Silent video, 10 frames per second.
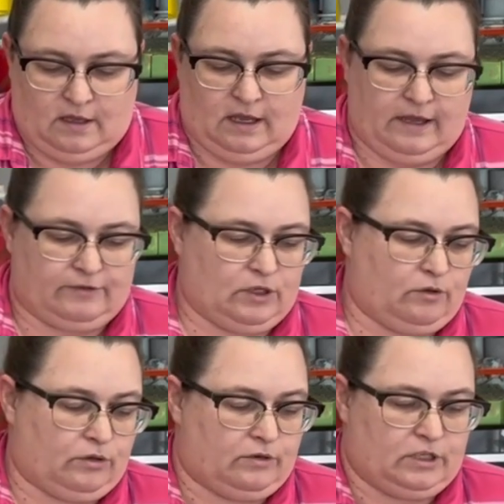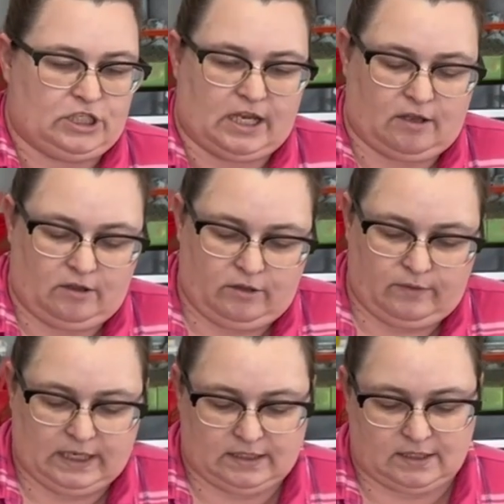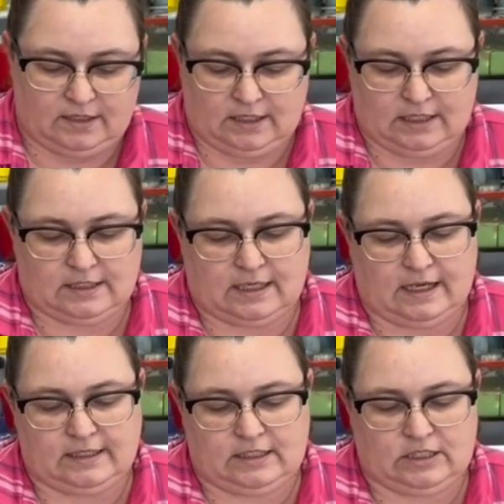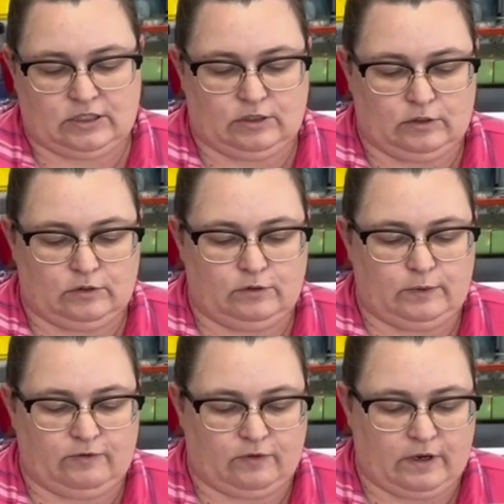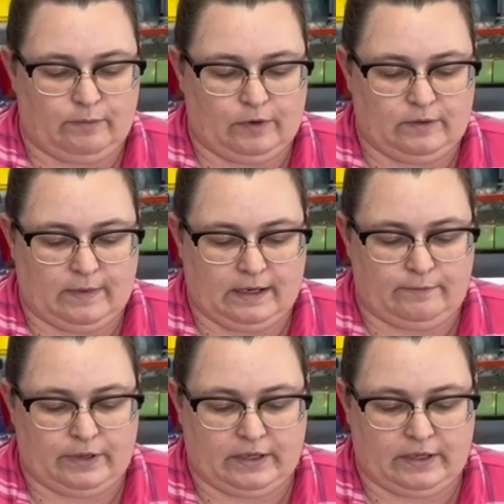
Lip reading: I have to go through and check all the weights on these guys too before I put them up.